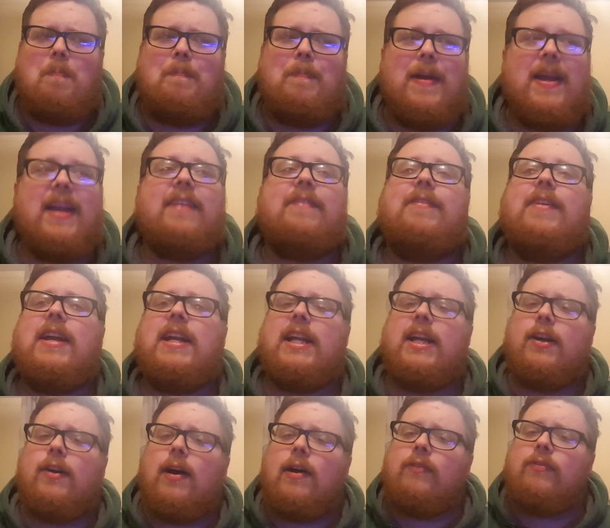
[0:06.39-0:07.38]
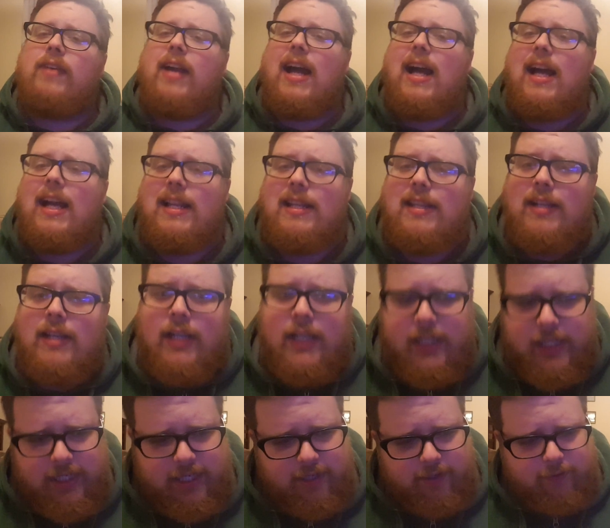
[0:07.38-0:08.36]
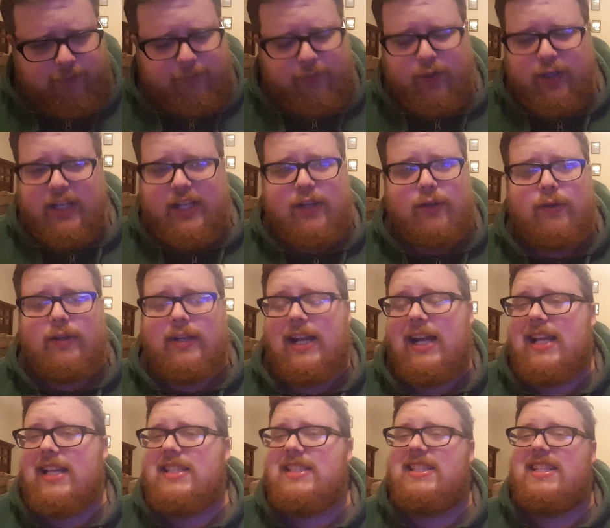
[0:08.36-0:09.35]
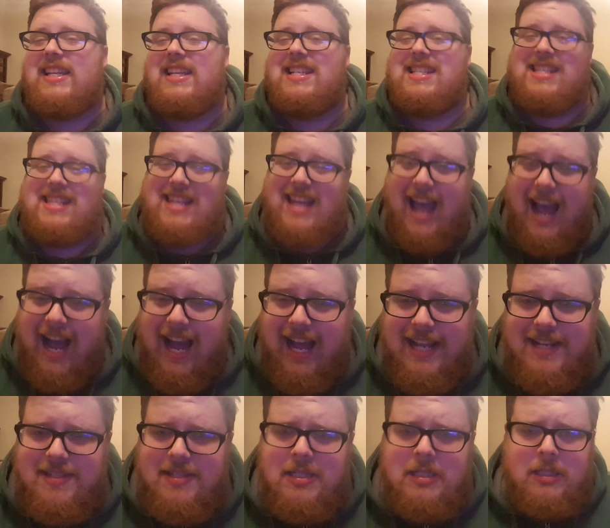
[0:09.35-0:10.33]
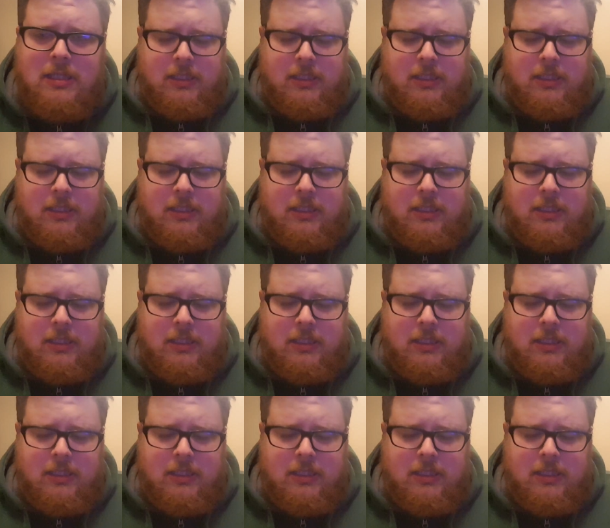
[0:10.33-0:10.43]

Big video I've got here for you guys tonight.